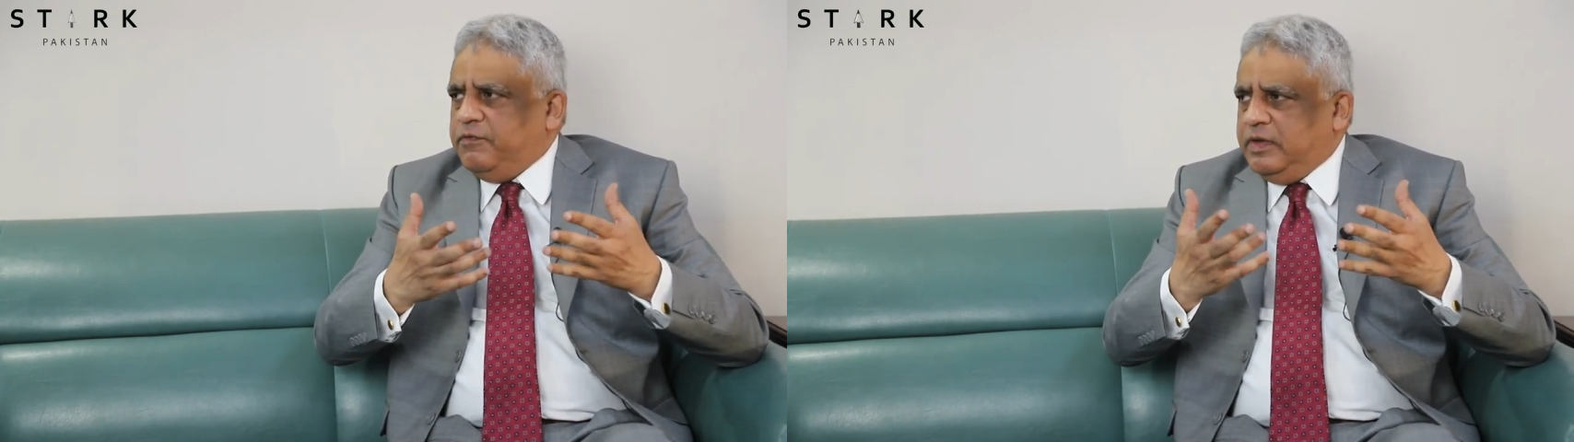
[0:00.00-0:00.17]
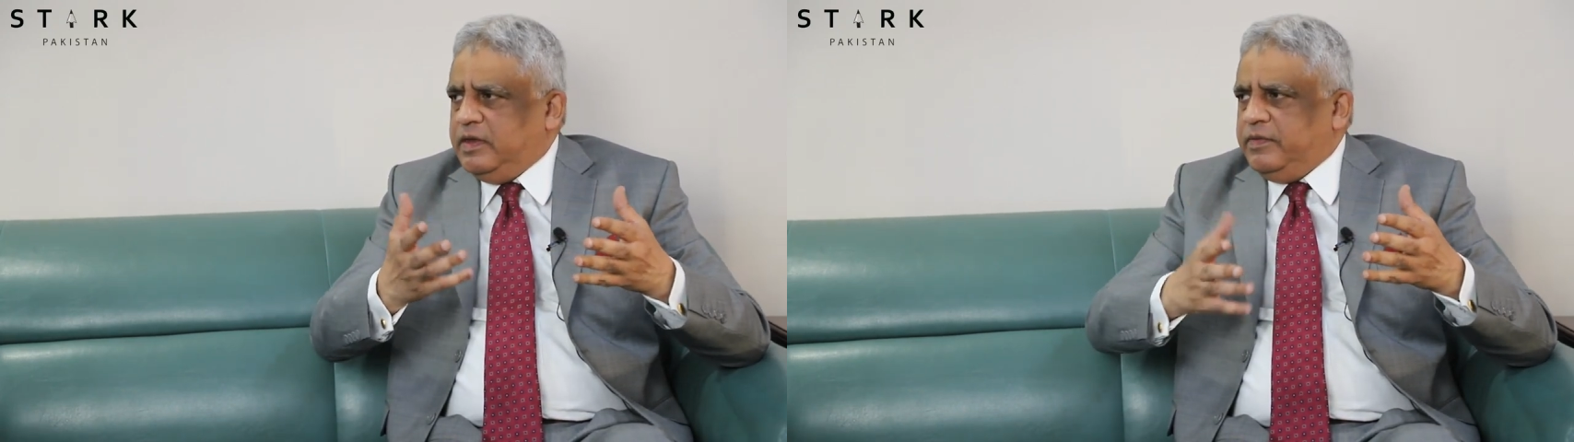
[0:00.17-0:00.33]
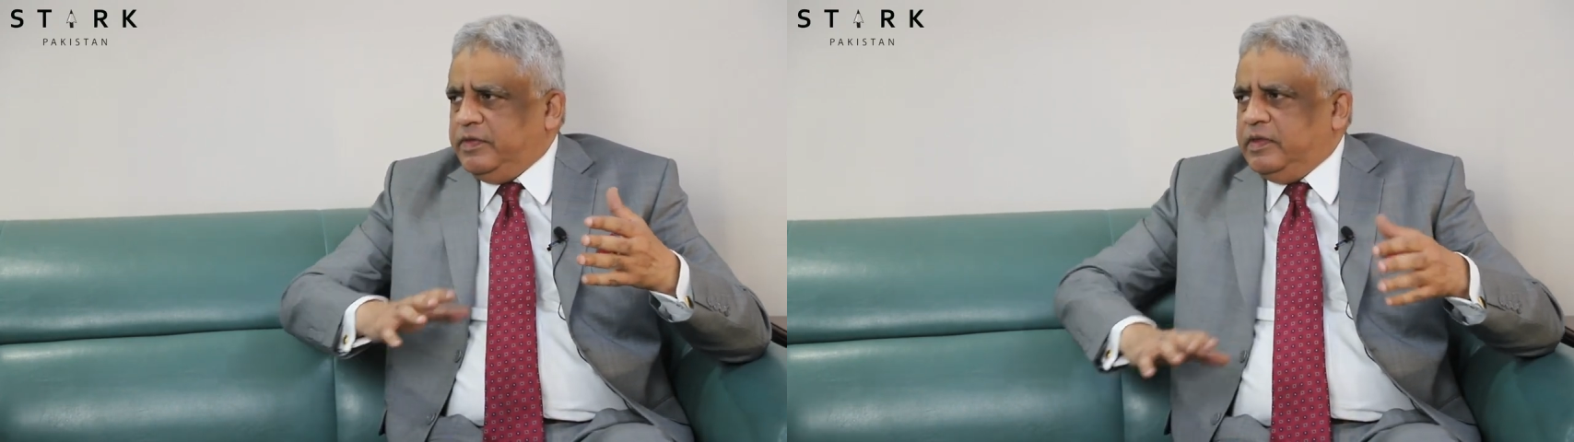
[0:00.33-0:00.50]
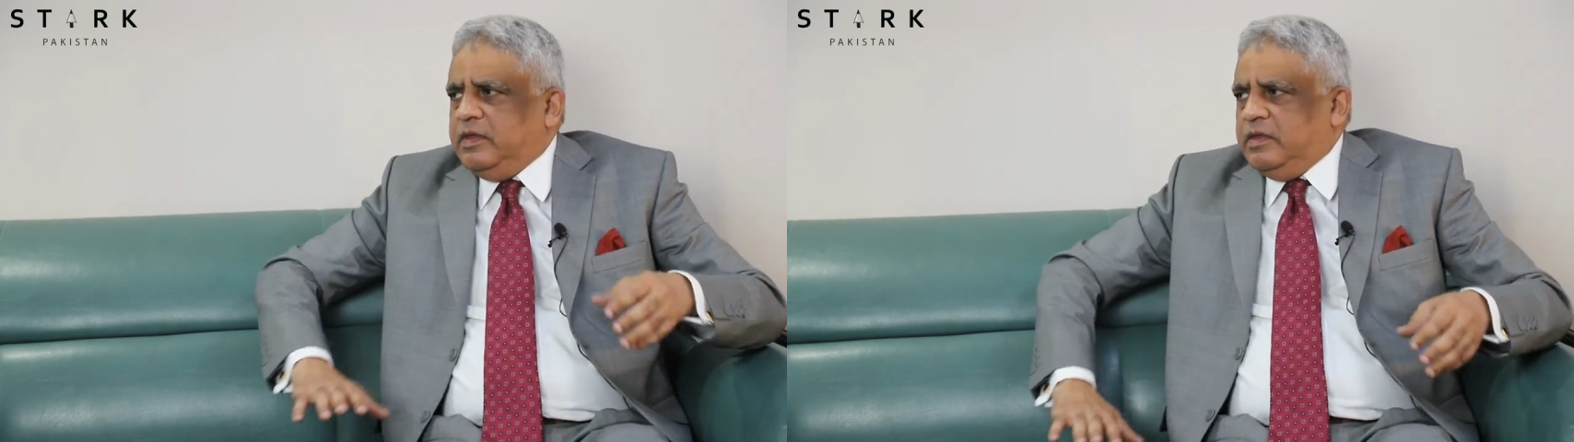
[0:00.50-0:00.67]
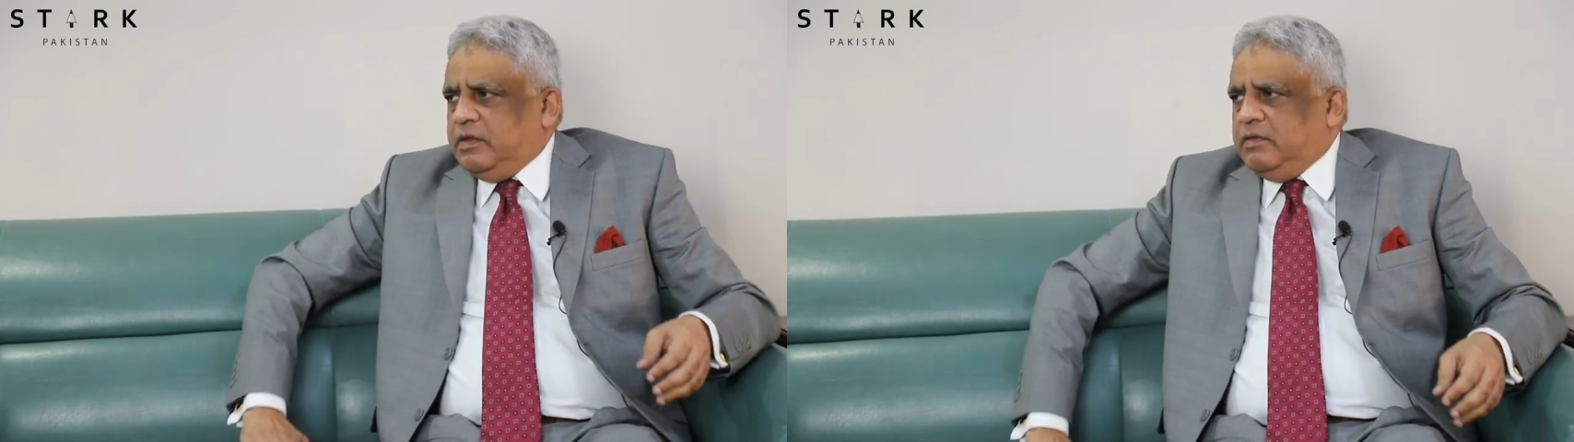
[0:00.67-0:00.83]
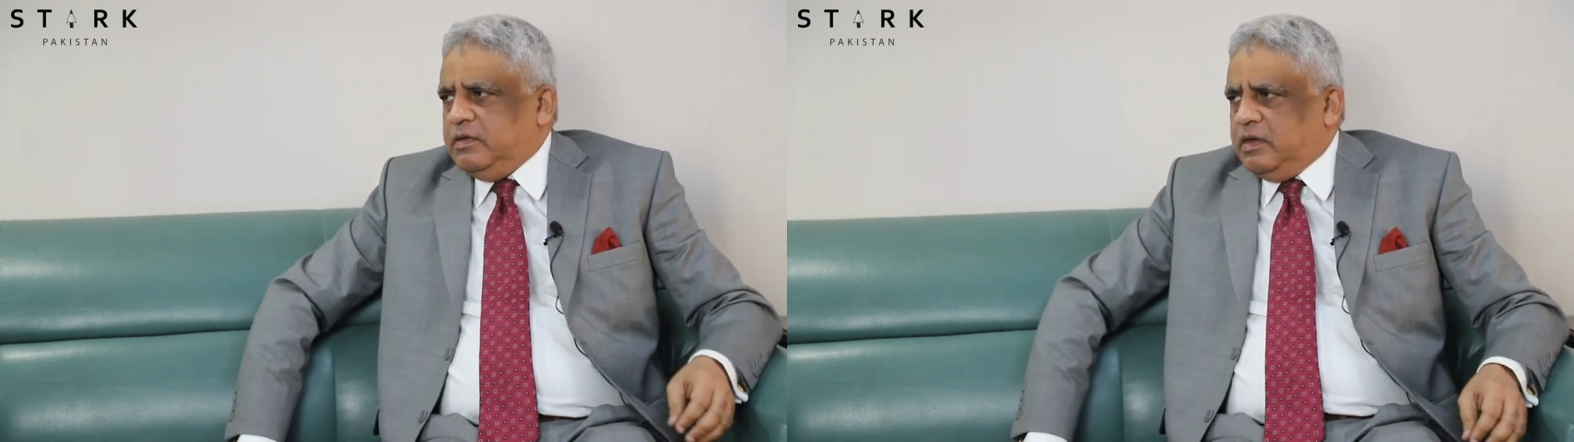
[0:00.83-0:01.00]
way,
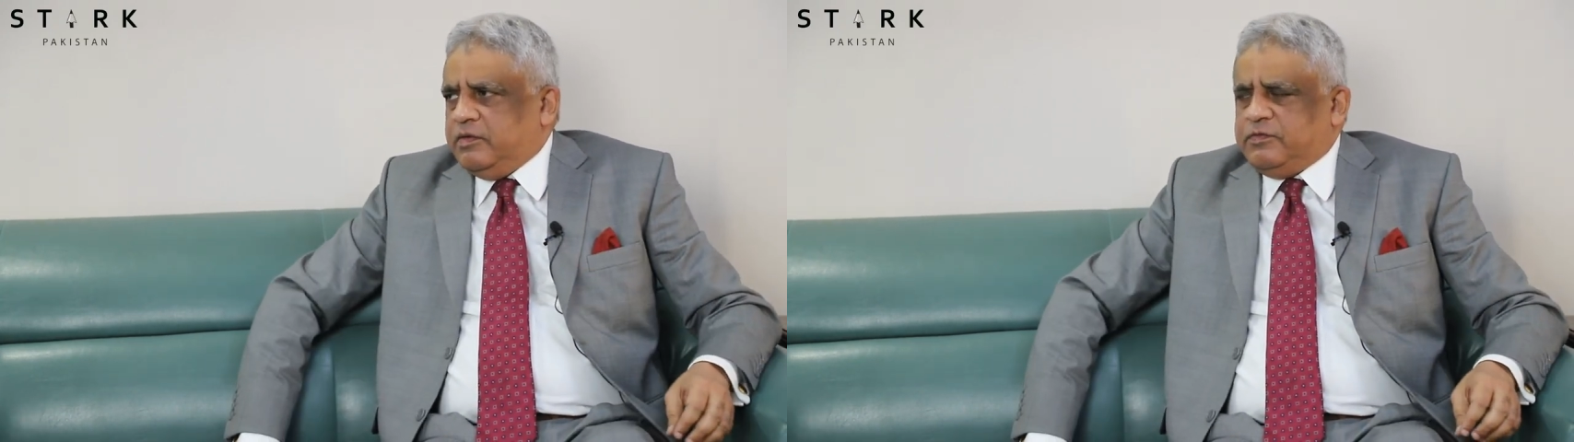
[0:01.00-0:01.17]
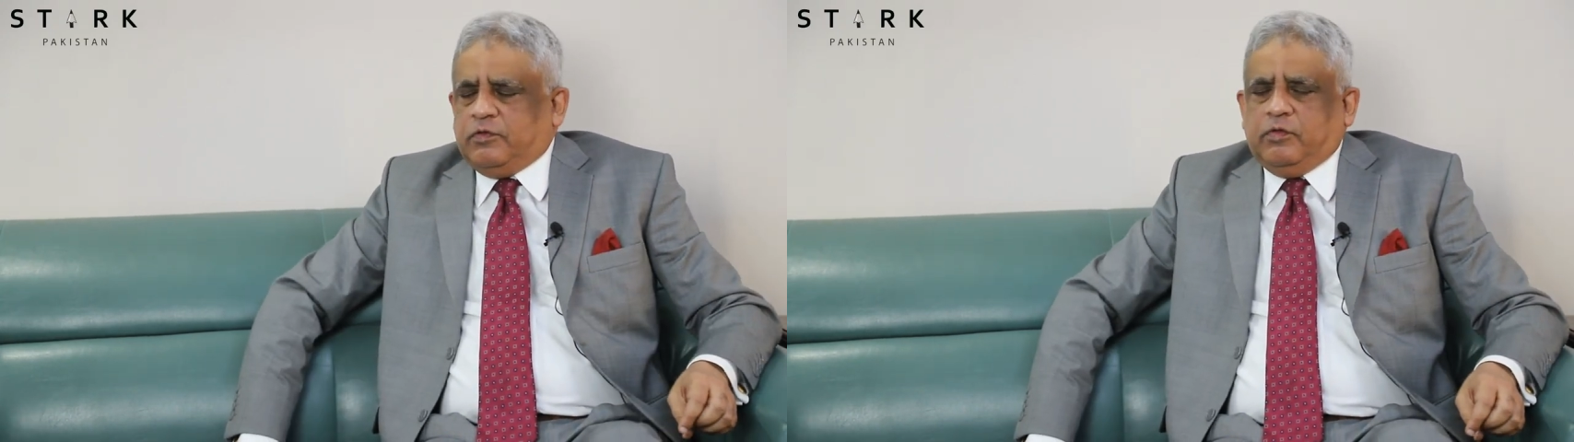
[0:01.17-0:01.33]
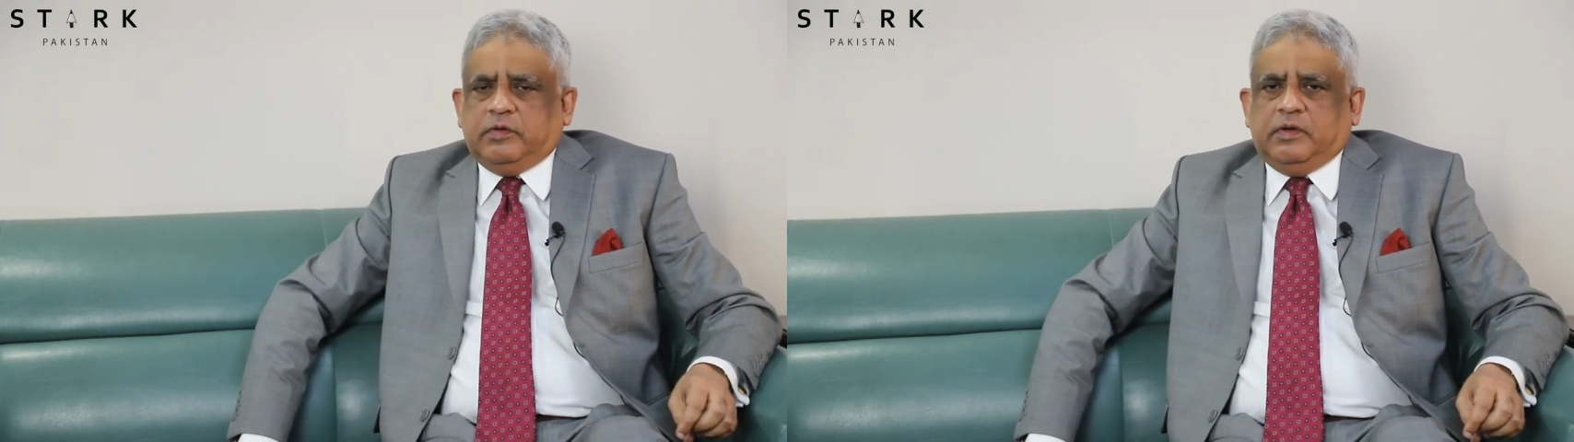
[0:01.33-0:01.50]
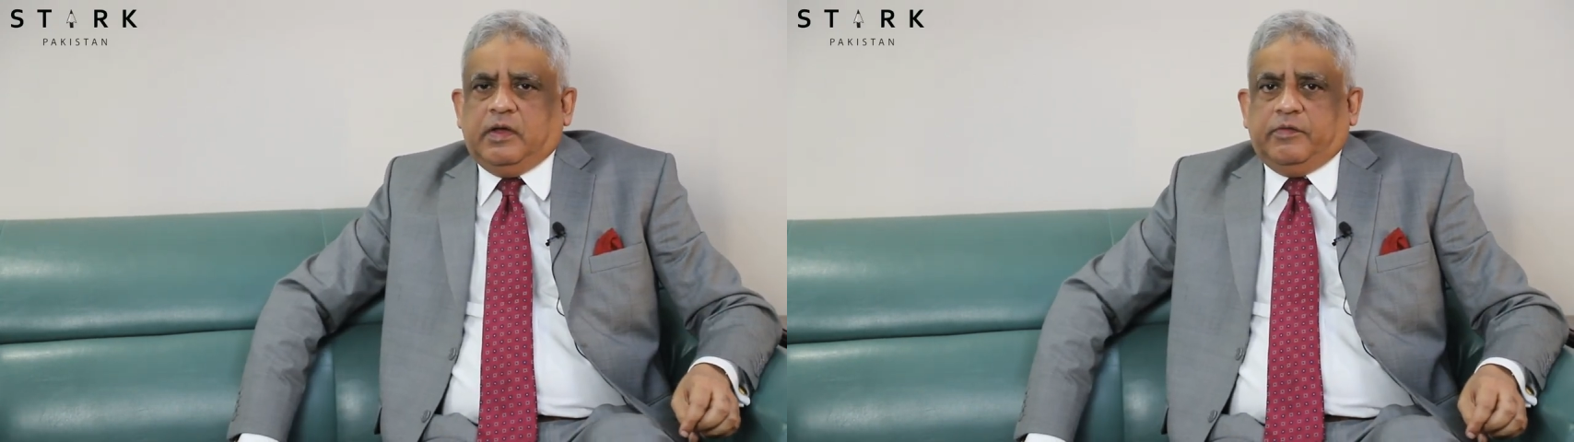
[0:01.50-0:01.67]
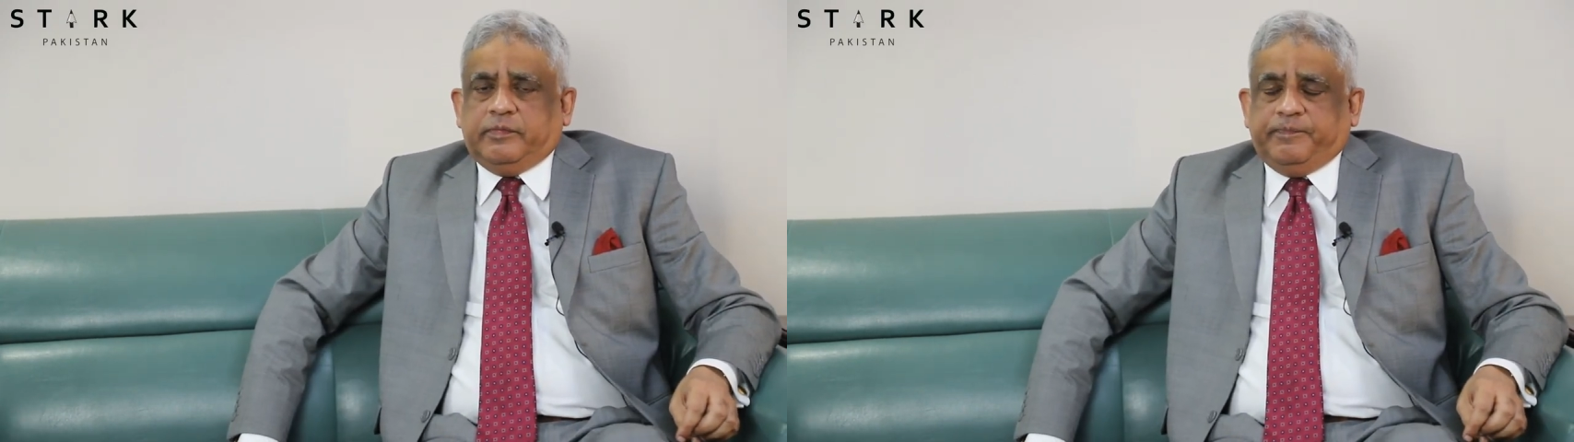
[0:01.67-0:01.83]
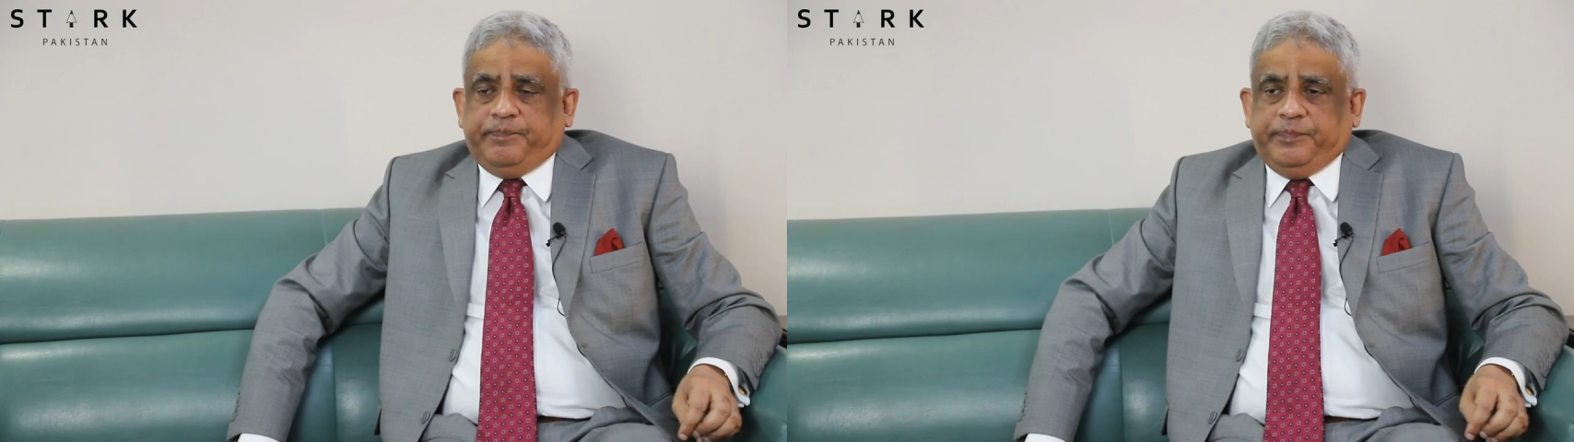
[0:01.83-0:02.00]
has slowed down.